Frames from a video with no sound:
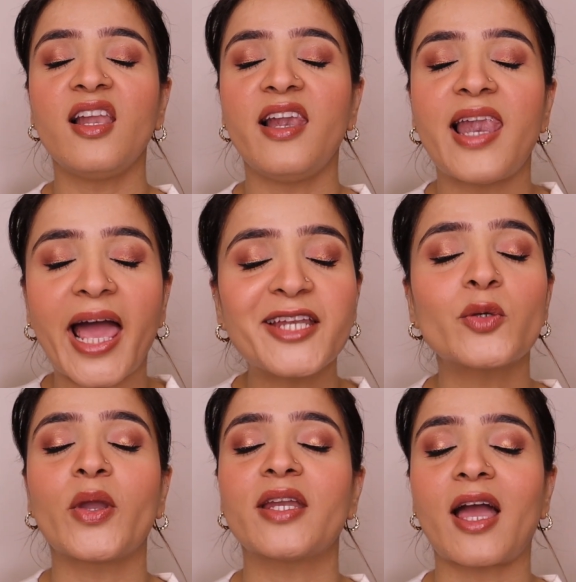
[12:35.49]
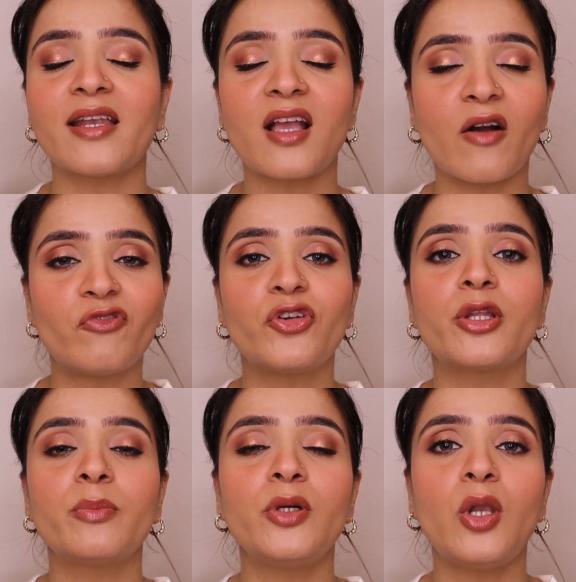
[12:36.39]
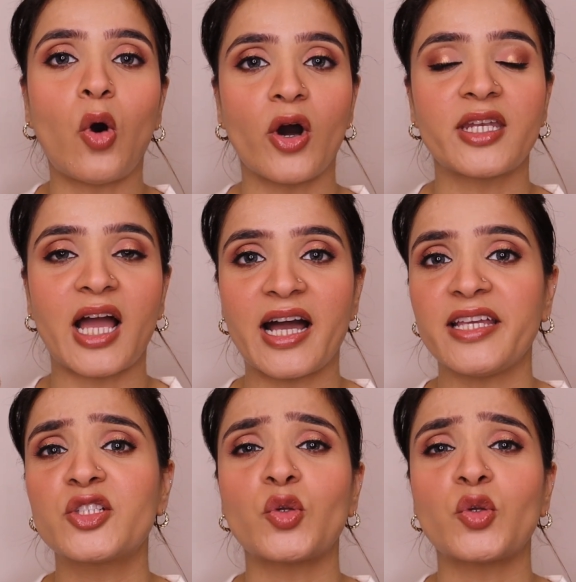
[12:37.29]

lightweight and comfortable on eyes.